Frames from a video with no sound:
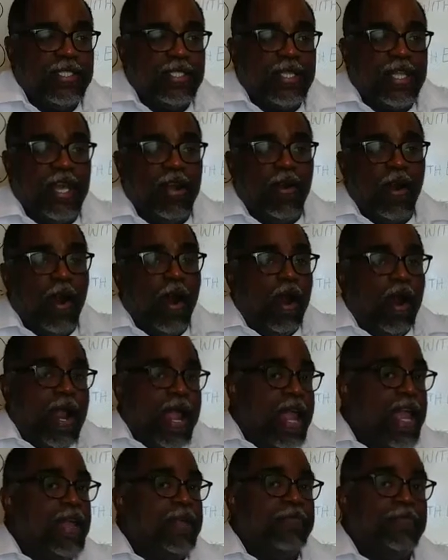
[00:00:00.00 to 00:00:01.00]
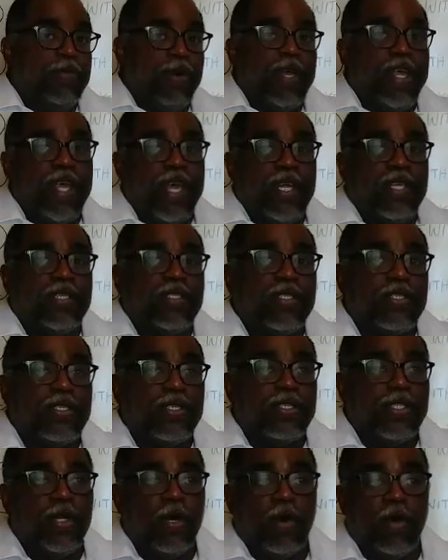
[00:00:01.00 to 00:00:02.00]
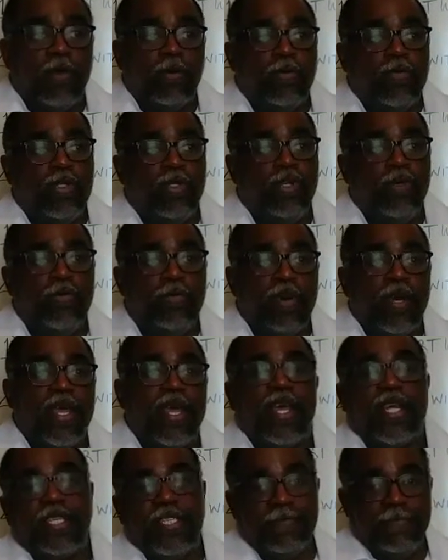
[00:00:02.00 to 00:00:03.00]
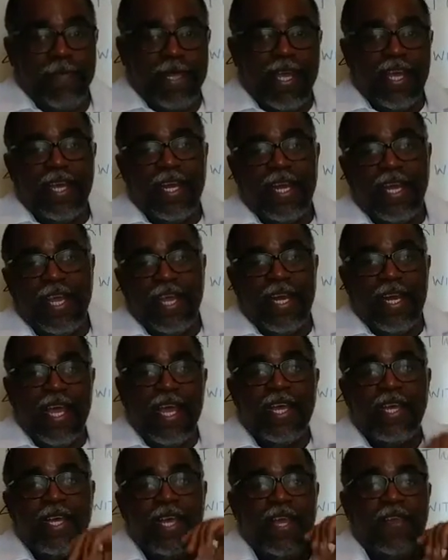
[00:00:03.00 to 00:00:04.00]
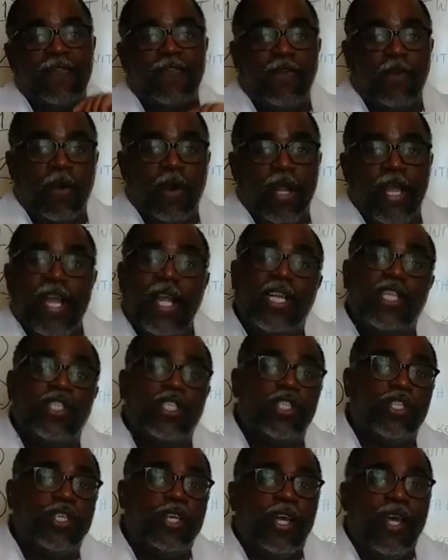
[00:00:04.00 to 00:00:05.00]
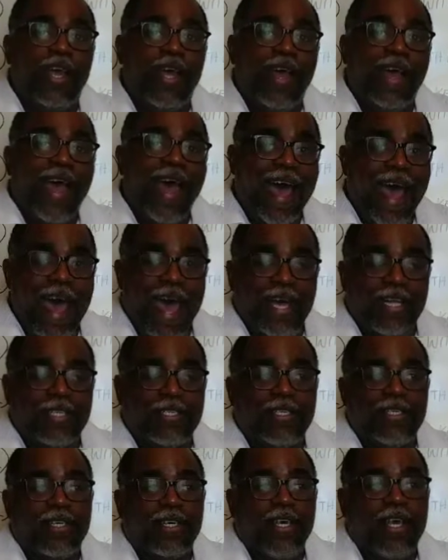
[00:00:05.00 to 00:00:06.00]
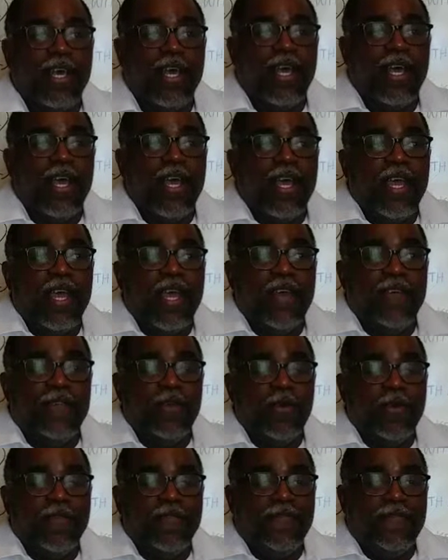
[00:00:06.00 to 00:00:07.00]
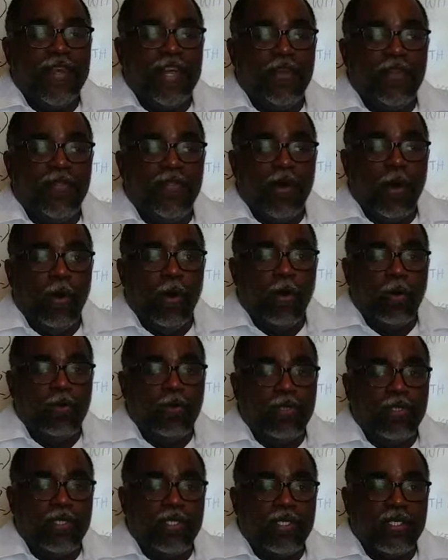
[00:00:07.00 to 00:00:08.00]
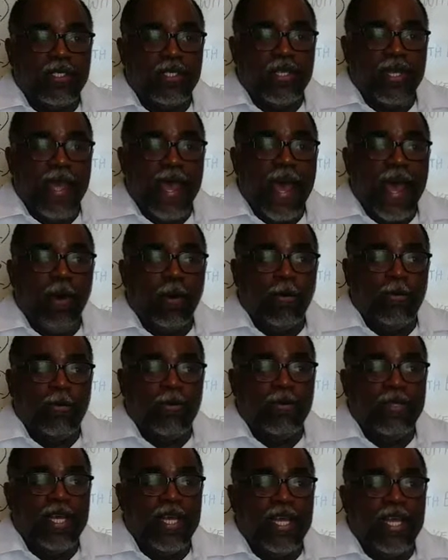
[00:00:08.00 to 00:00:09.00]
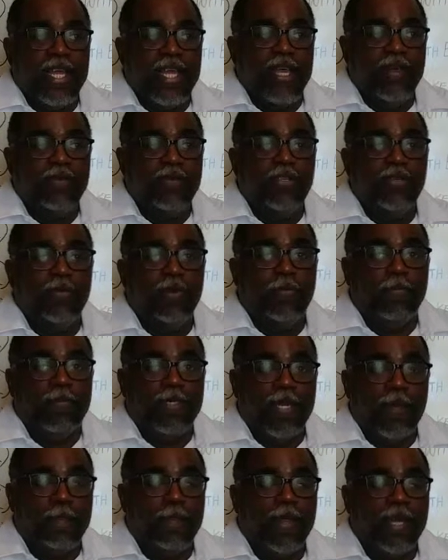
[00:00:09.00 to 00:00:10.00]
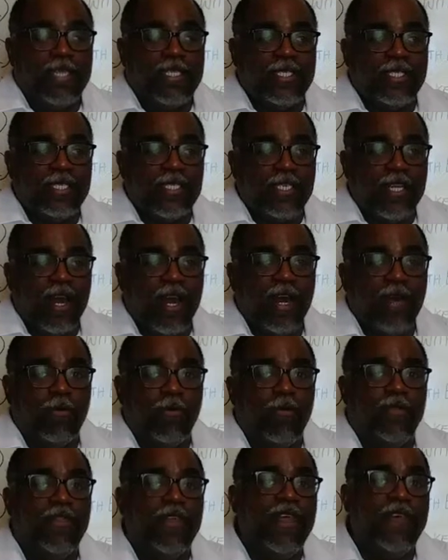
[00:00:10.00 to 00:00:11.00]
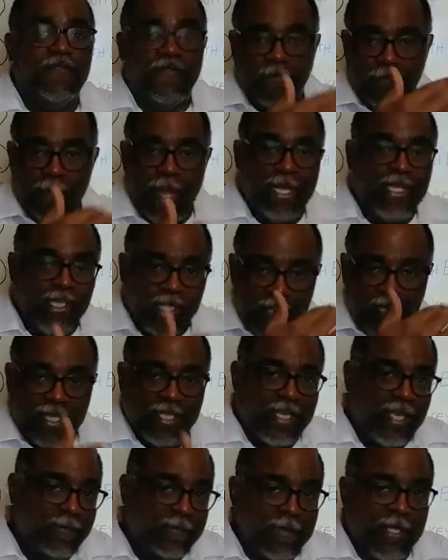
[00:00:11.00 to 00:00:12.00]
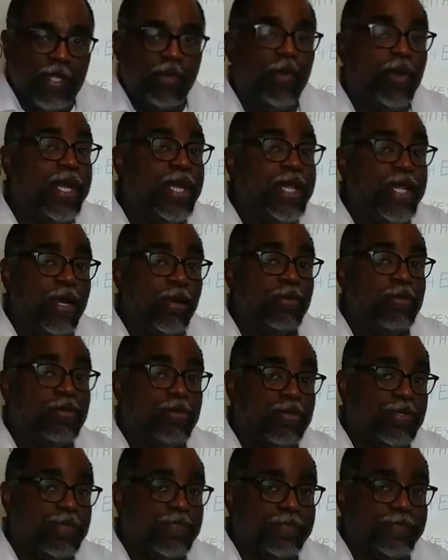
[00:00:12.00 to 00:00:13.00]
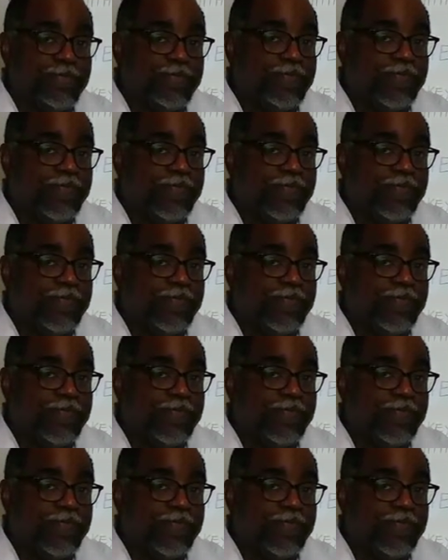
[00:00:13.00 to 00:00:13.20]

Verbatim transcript: there are eight bookends so two bookends beginning and ending for each act if you can figure those out then it gives you some place to start with the information that's in between those